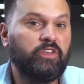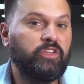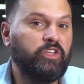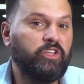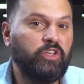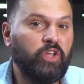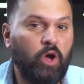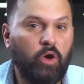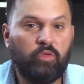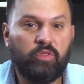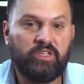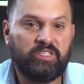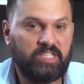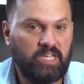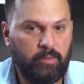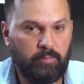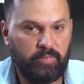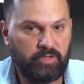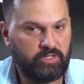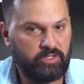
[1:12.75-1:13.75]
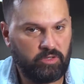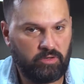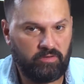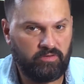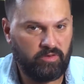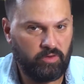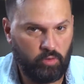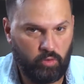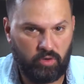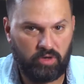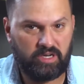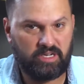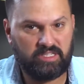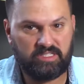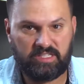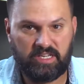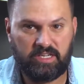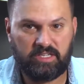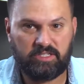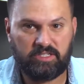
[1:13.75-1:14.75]
to know the temperature of an
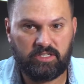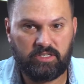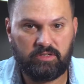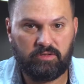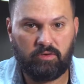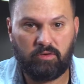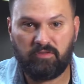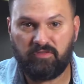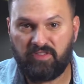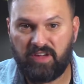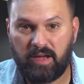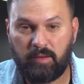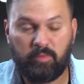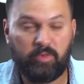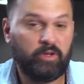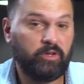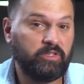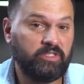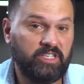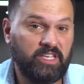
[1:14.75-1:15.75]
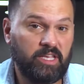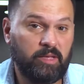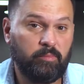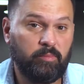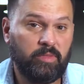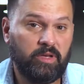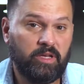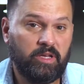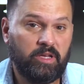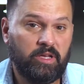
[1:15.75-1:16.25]
organization or family or team,